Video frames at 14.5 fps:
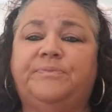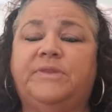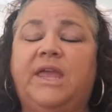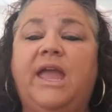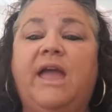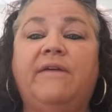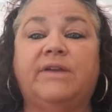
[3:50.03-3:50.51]

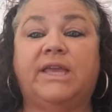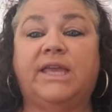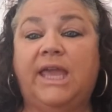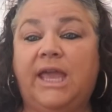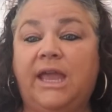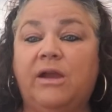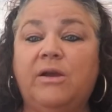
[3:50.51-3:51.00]
They have a
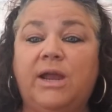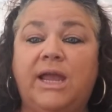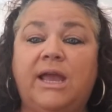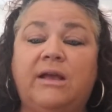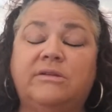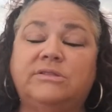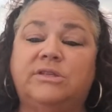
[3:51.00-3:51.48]
carry
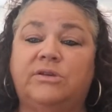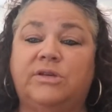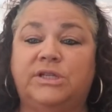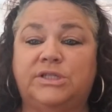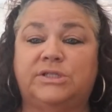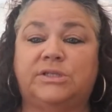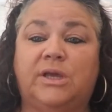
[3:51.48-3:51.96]
out, so you
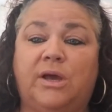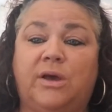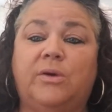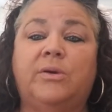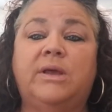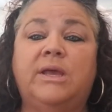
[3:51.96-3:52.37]
can just go